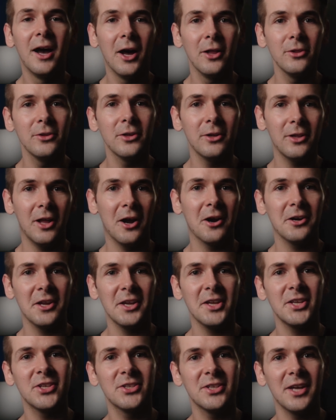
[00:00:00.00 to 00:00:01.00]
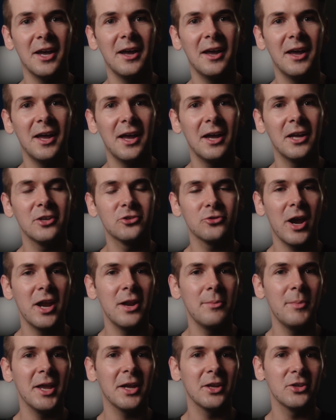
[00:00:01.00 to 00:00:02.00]
a little artist trying
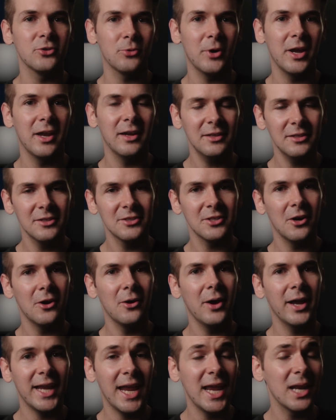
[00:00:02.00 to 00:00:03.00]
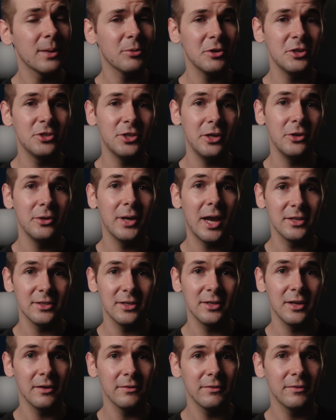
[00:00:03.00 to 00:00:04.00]
to make his way. So I can't appreciate you guys
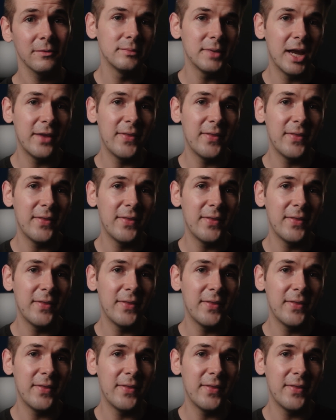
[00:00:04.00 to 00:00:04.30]
enough.